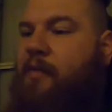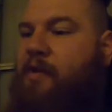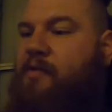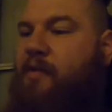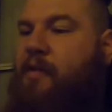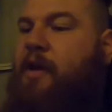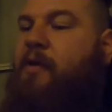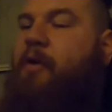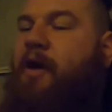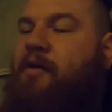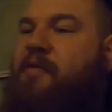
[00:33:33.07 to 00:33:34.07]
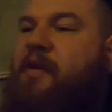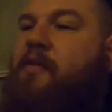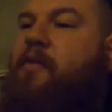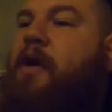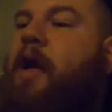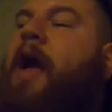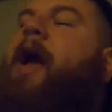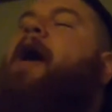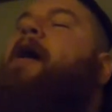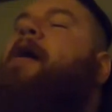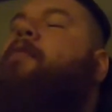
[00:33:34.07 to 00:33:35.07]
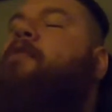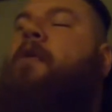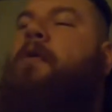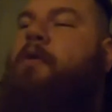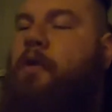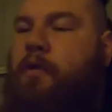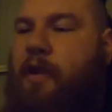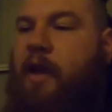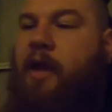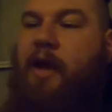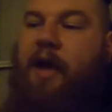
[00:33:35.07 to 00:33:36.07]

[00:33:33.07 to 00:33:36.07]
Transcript: Am I still okay to practice heathenry? Absolutely.